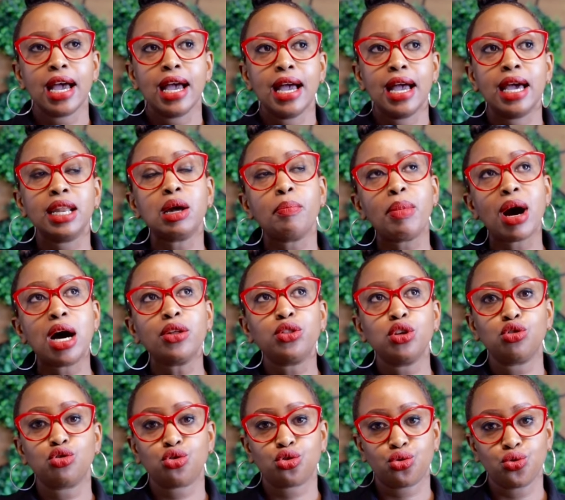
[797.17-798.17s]
And about the
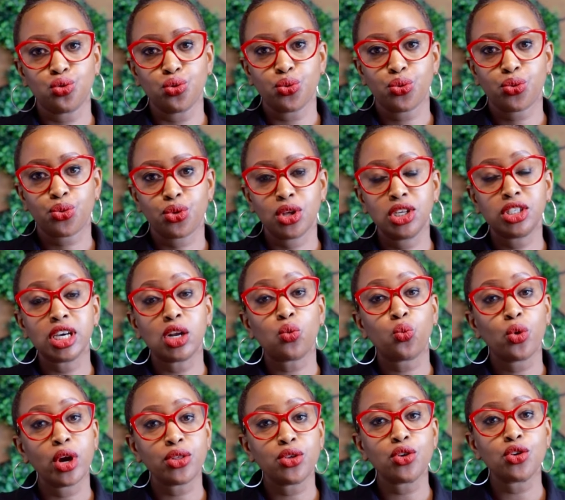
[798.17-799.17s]
truth is that
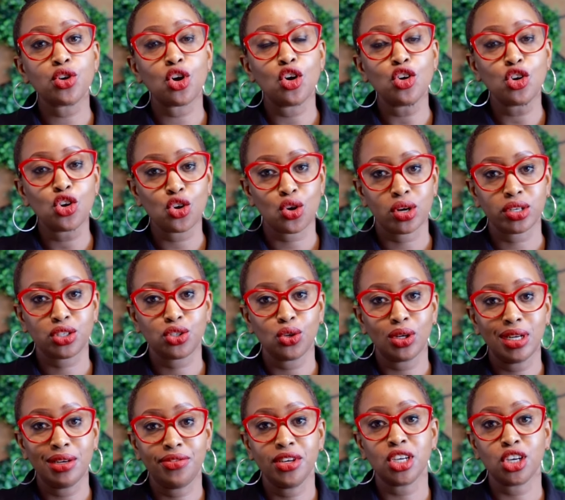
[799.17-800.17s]
whether or not you're
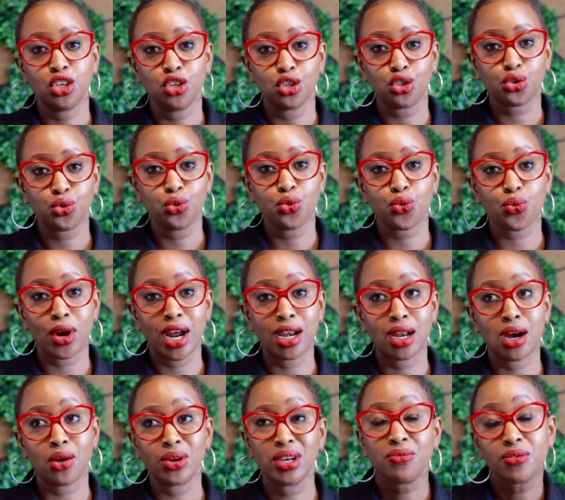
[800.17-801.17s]
living in your truth right
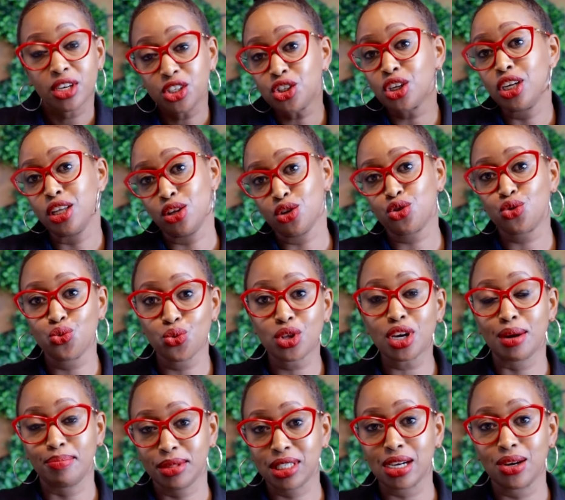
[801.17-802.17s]
now, eventually the truth
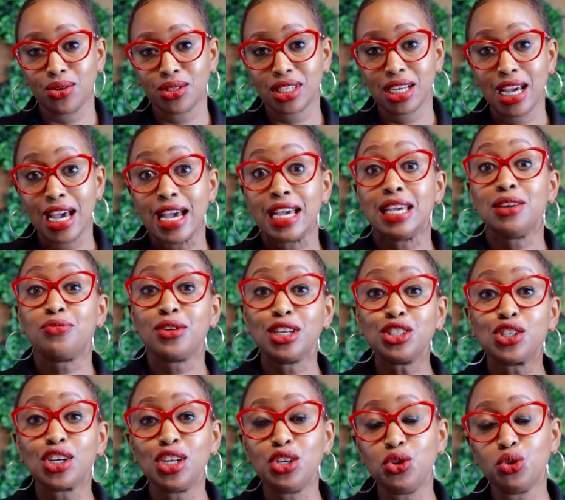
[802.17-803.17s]
comes out.
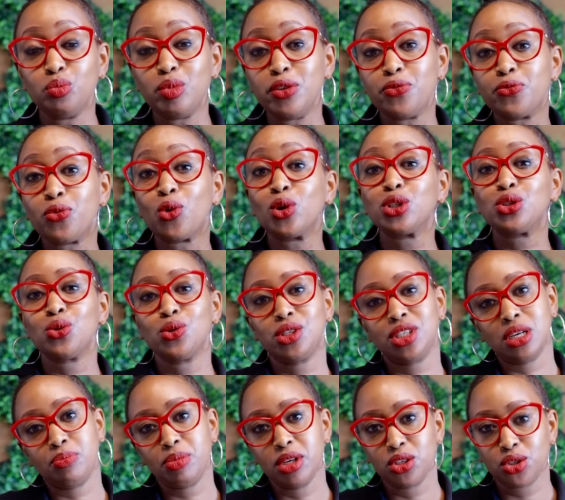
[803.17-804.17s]
Eventually you'll be forced to
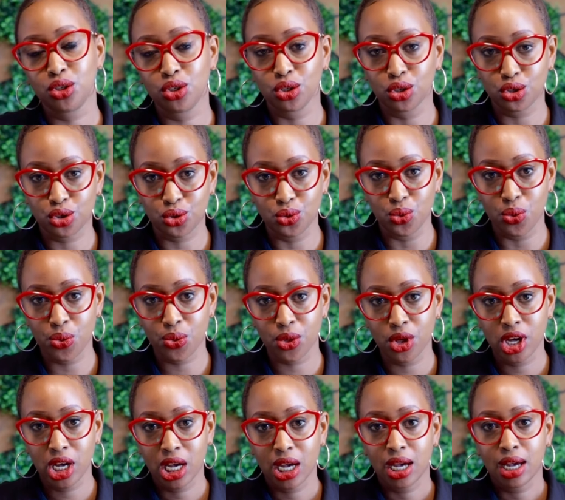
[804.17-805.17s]
step into your truth.
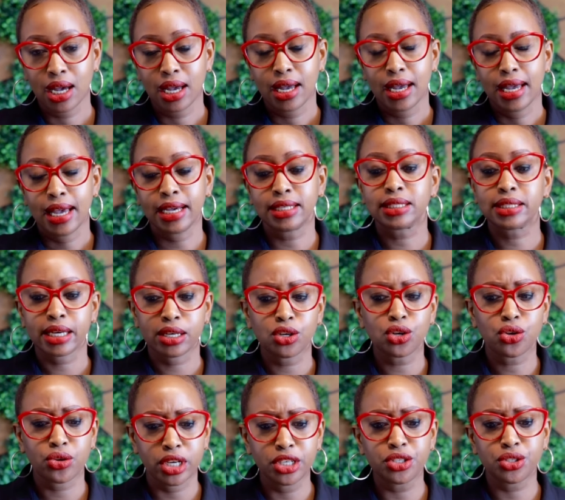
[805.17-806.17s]
Extend
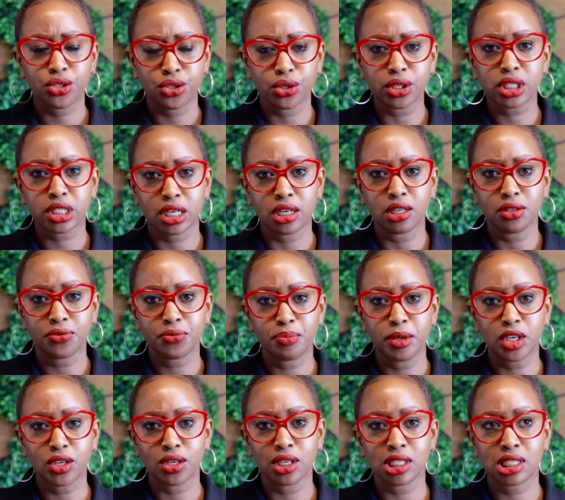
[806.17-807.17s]
grace to yourself,
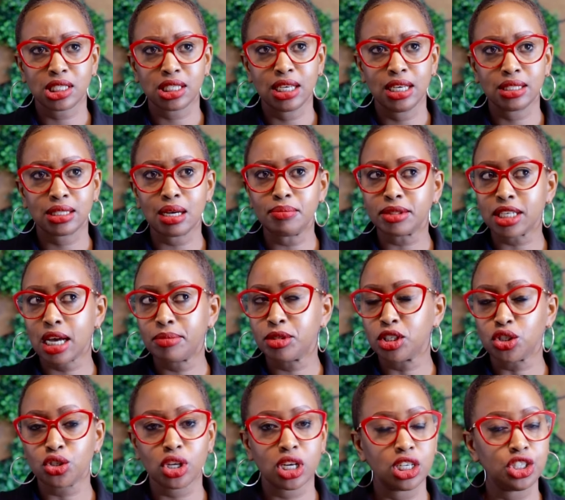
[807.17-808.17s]
because sometimes
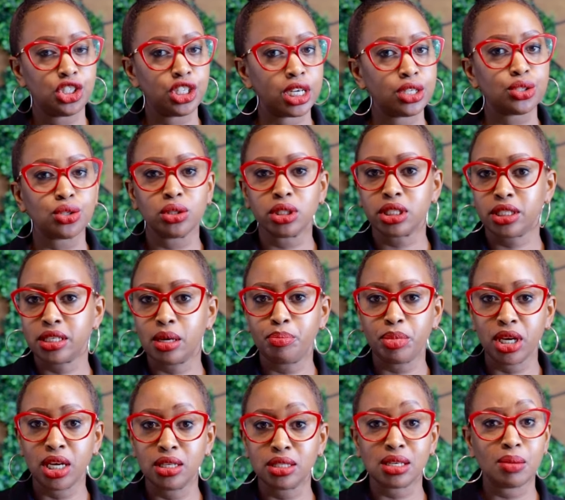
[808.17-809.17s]
it's not a gentle step
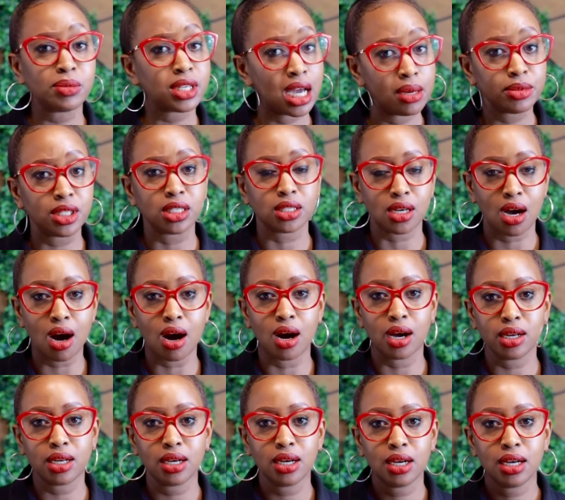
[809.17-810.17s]
in, sometimes it's hard.